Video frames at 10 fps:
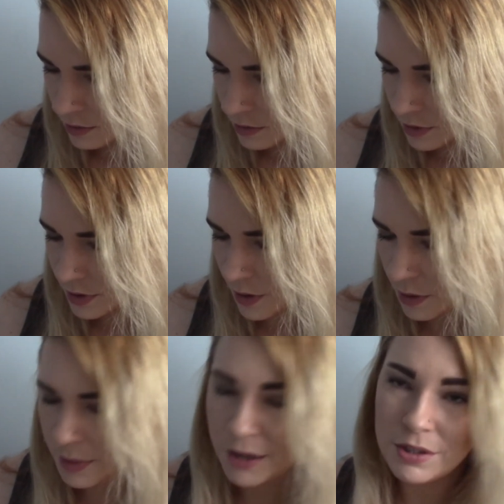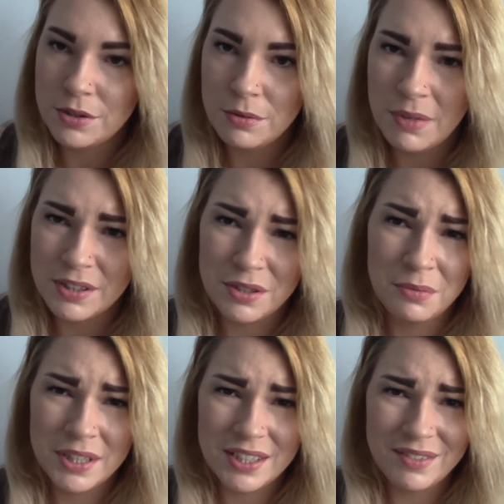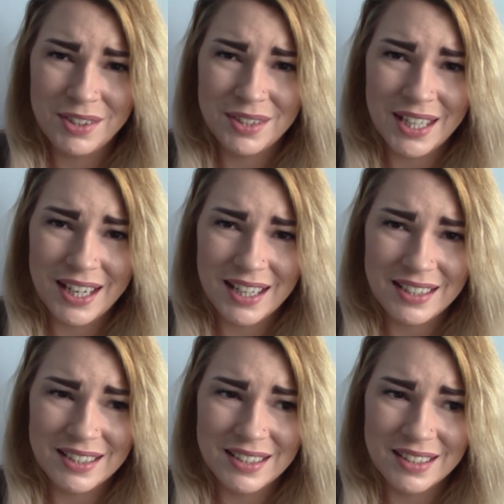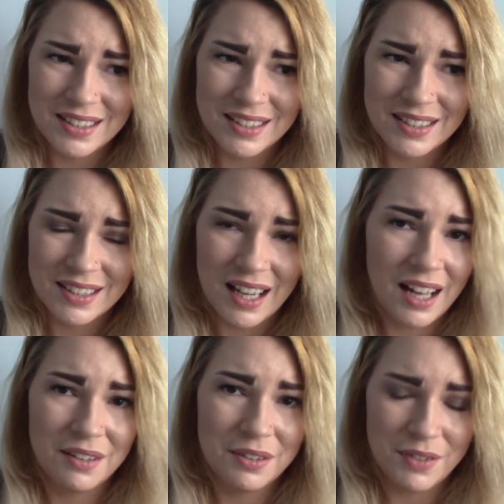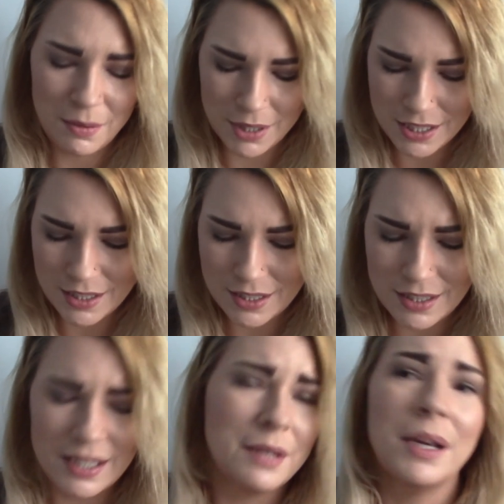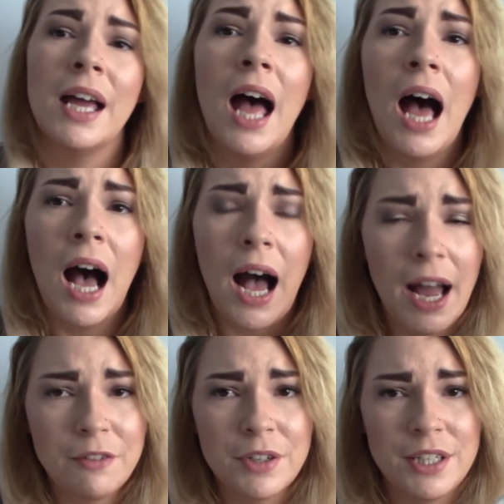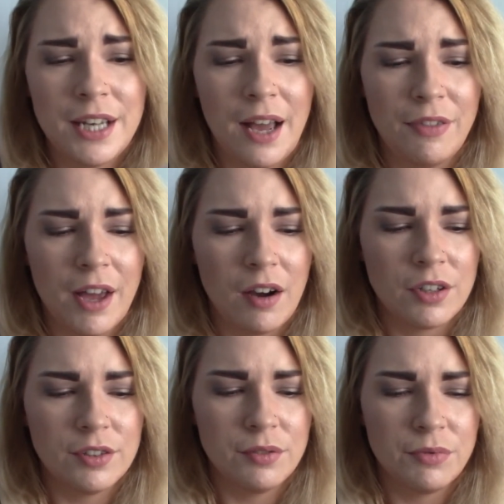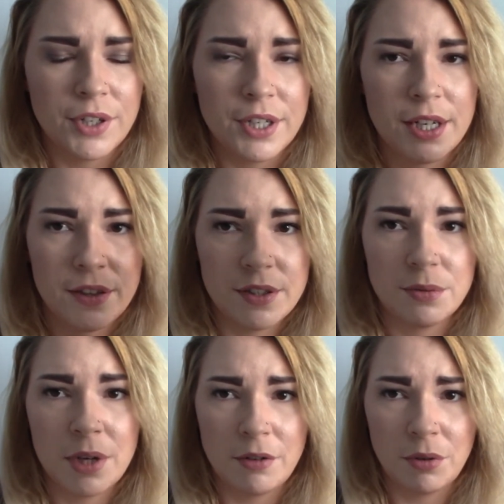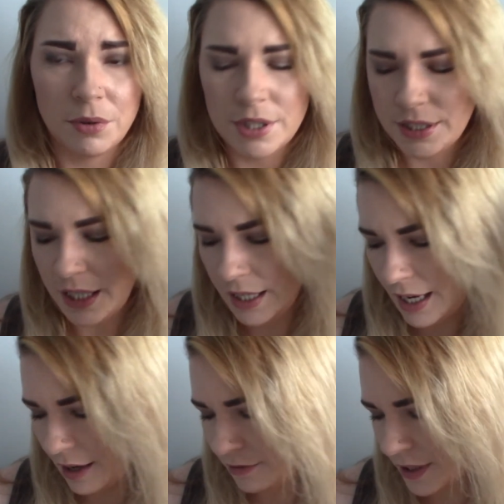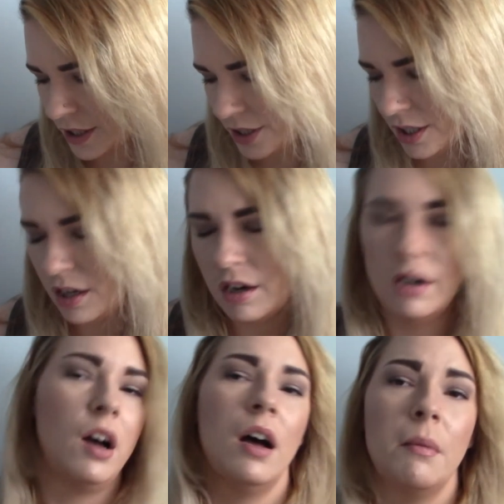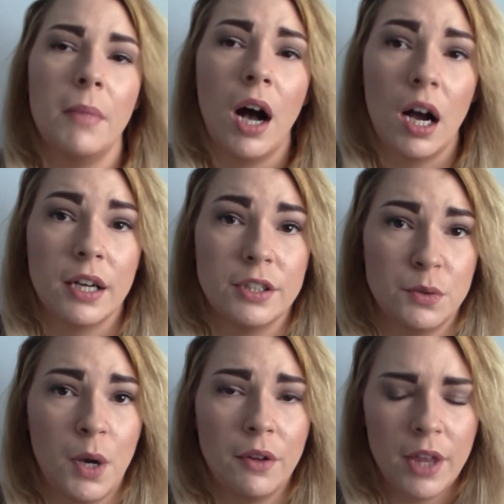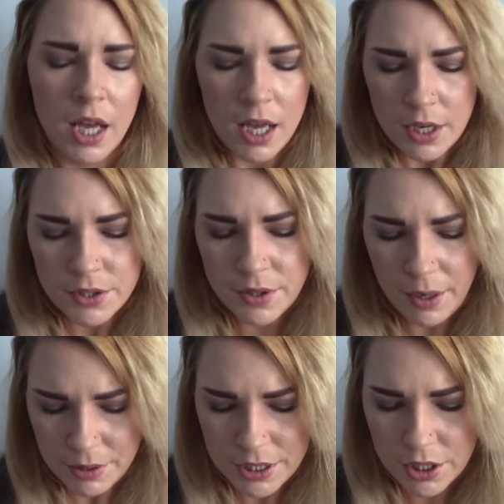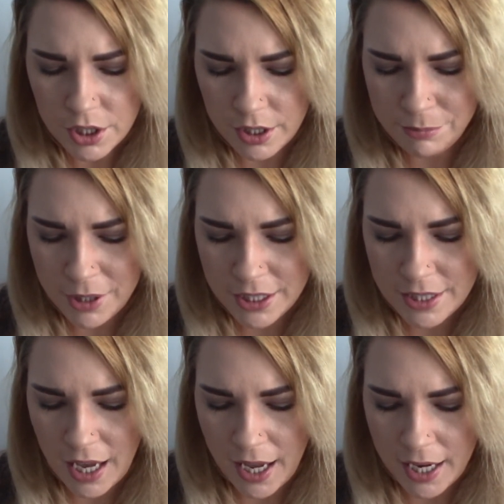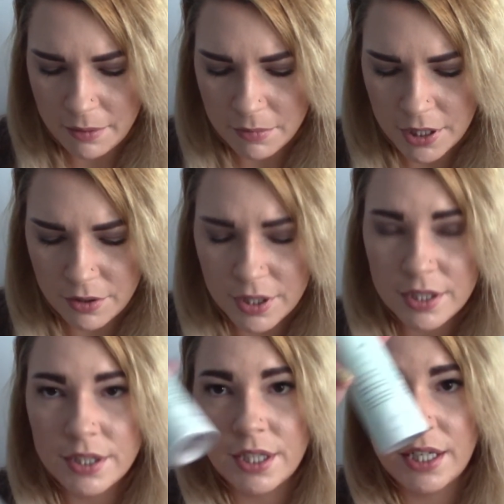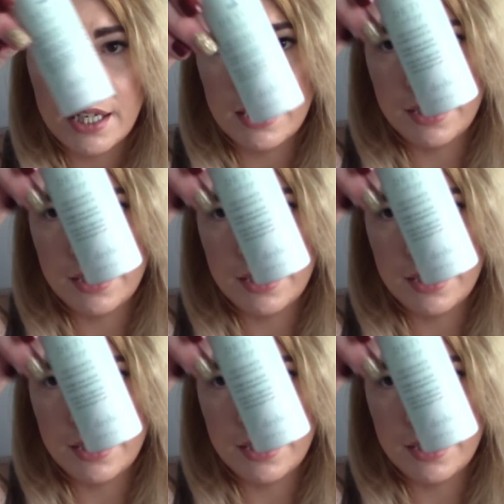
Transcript: So about two months of use, I guess. I don't know if that makes any sense. Anyway, I've written down that on June 30th is when I rolled this in, and I finished it on August 12th. So that was a good bit of time, you know, considering it is